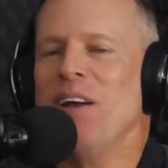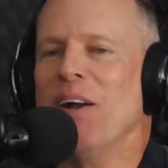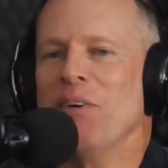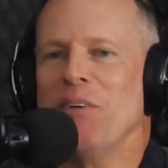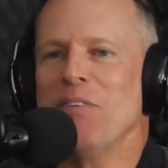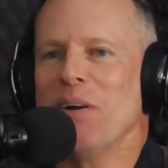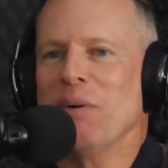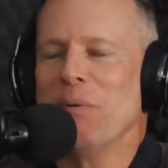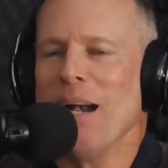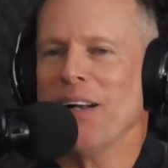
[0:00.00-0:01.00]
very,
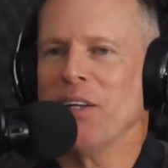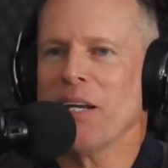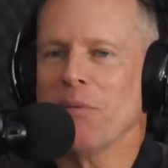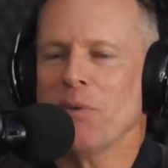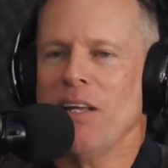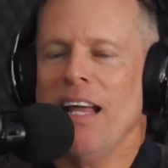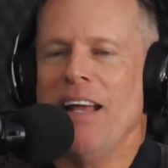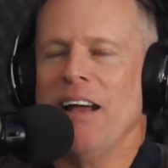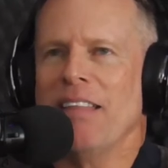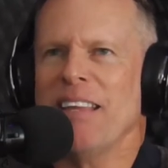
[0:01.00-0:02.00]
very rarely come to. Eh,
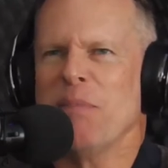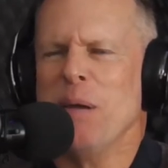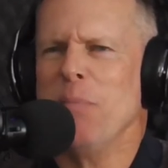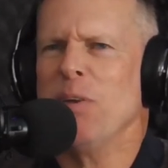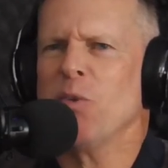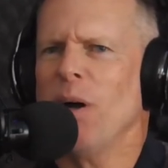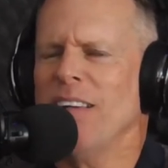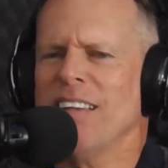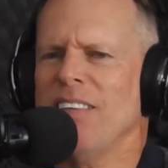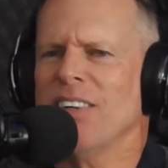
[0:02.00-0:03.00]
I think maybe
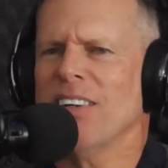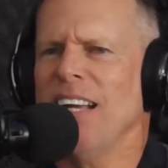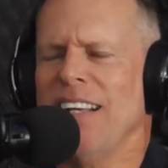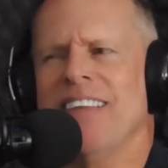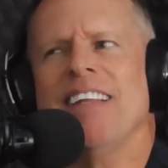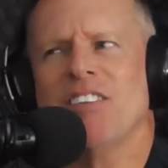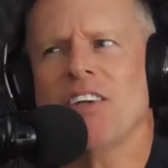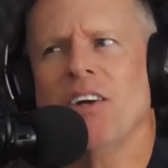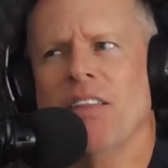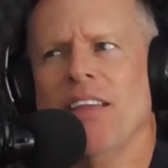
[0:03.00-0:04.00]
twice ever, and it's
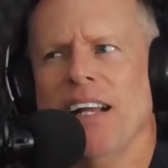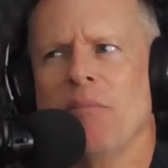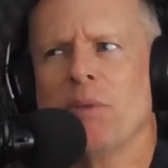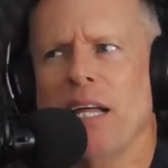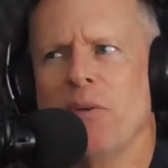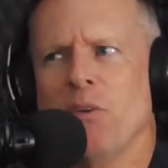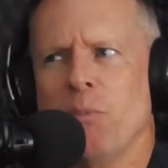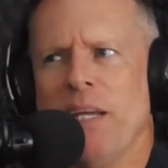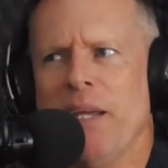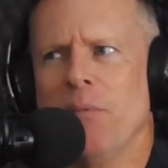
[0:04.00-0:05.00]
a good thing. I'm glad that
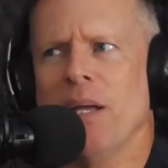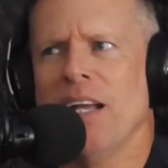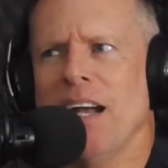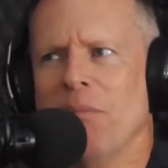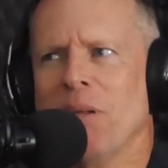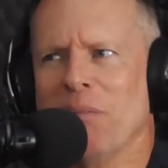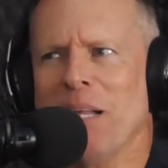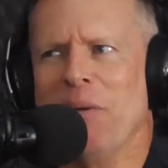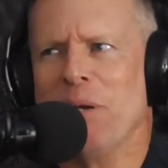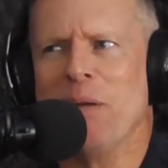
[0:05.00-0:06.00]
we, we the keep, same life. I'm
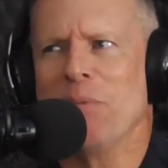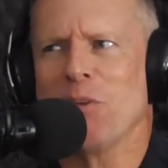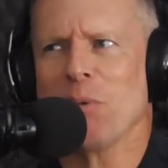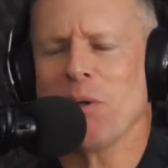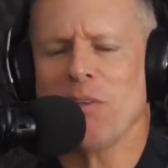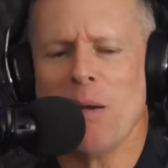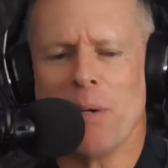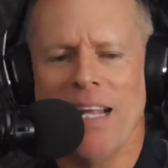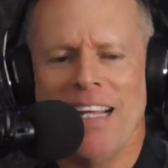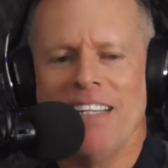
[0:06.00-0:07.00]
glad we keep these worlds separate.